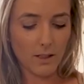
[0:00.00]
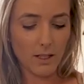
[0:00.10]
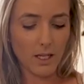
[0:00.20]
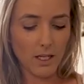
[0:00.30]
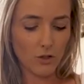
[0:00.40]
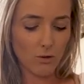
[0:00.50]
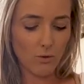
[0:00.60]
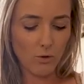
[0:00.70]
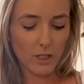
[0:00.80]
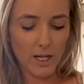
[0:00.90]
each
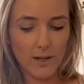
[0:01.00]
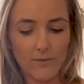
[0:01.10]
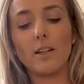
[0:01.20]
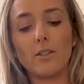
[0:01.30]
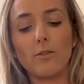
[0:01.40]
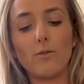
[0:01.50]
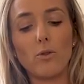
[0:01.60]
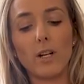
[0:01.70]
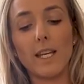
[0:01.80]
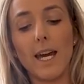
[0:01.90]
quarter into
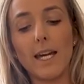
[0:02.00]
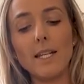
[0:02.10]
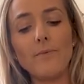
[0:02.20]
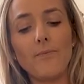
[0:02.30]
four again.